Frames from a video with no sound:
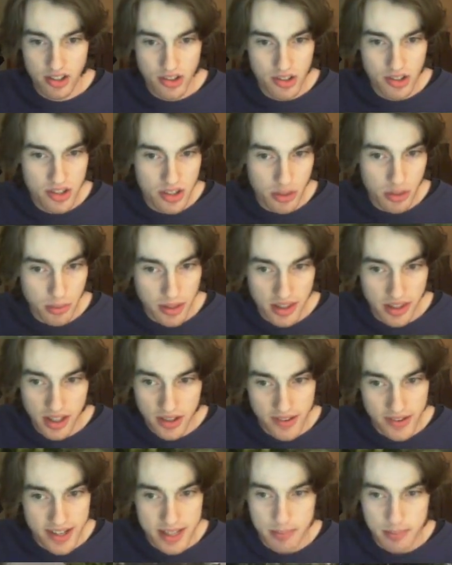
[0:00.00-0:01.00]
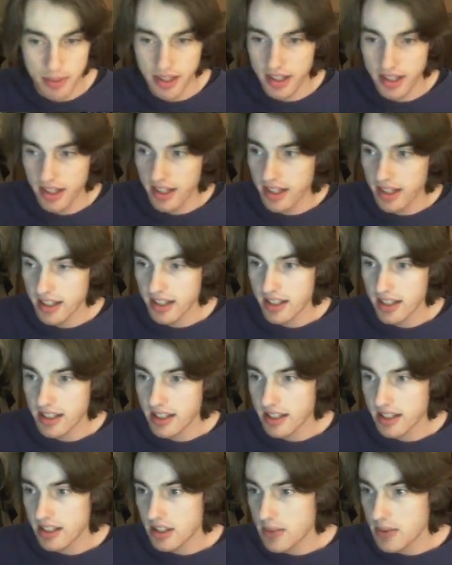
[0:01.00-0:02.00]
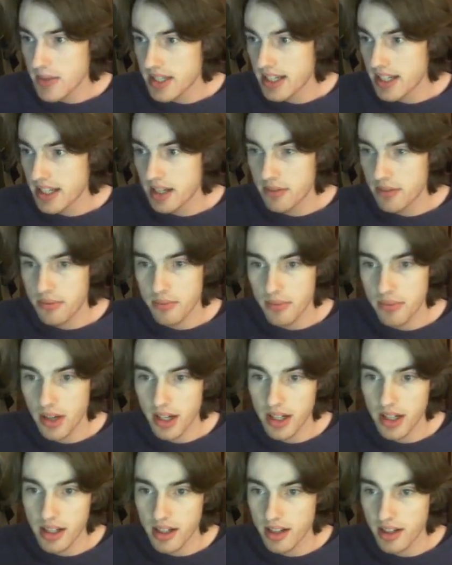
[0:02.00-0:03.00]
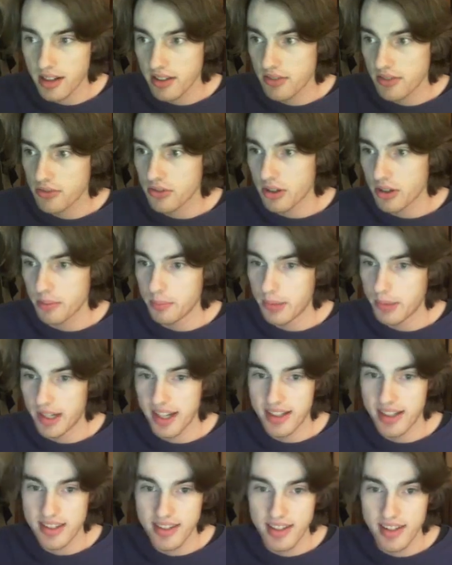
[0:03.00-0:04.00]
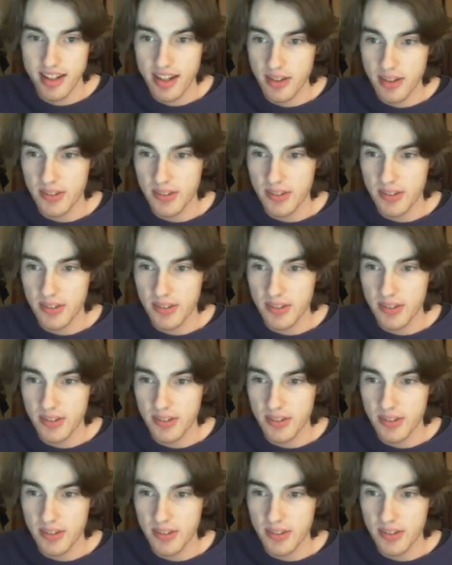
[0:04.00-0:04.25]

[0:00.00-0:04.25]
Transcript: Could still be the US, but do we see any front plates?